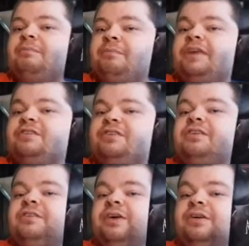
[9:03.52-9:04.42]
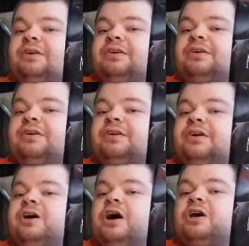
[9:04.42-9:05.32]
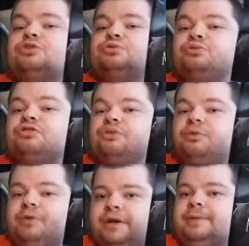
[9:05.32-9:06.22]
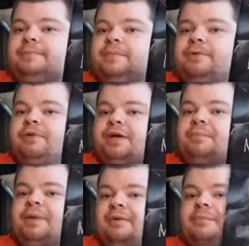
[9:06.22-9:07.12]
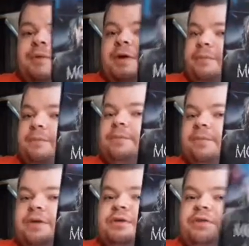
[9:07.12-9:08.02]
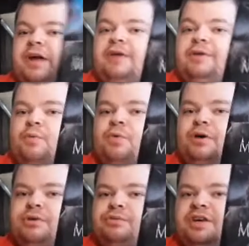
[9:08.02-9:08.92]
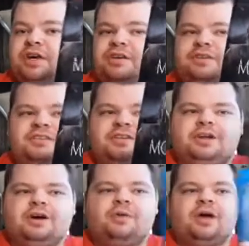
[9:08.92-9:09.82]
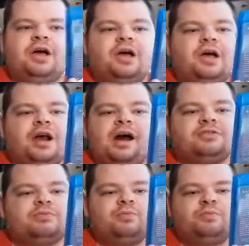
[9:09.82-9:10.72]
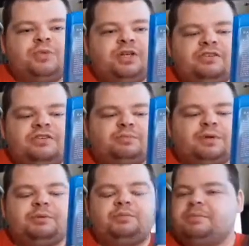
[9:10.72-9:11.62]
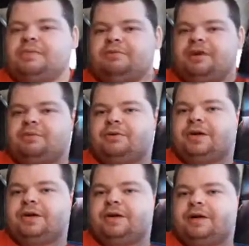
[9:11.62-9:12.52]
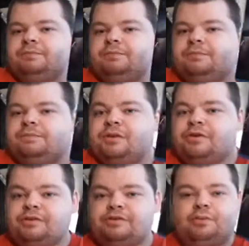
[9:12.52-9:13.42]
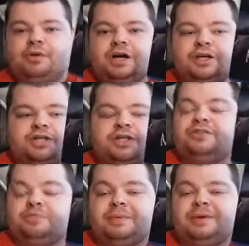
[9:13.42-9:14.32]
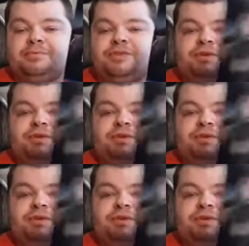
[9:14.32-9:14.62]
basically a true story, about the Aileen Wuornos case. And this is probably one of my favorite movies to watch, and it's my mom's